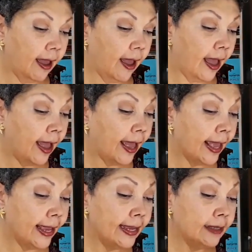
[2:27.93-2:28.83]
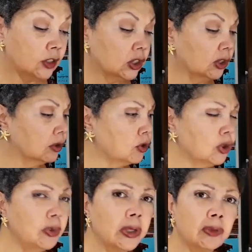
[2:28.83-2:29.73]
I took
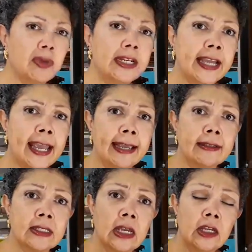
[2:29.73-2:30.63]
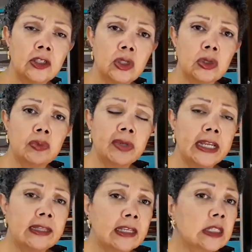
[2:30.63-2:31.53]
two or three days to
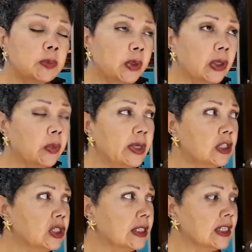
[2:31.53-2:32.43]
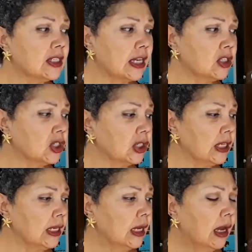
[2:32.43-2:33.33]
read this book, which is
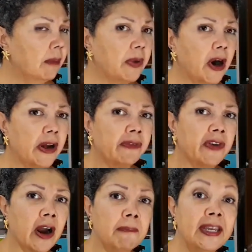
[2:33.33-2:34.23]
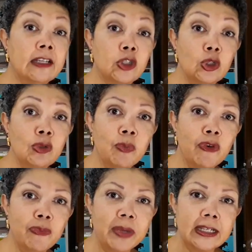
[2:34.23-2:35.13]
essentially part of our Me Too
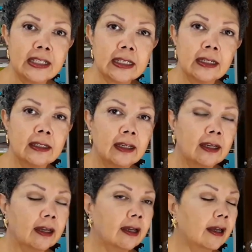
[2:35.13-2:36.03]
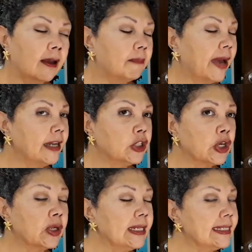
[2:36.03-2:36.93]
movement, by
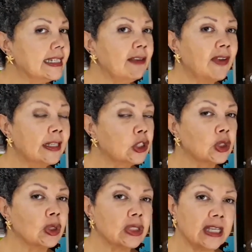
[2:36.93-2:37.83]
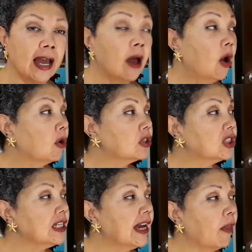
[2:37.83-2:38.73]
journalist Ivette Sosa,
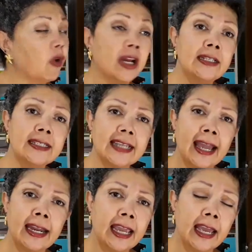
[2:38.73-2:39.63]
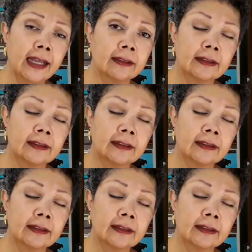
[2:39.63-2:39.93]
Hostigador en serie,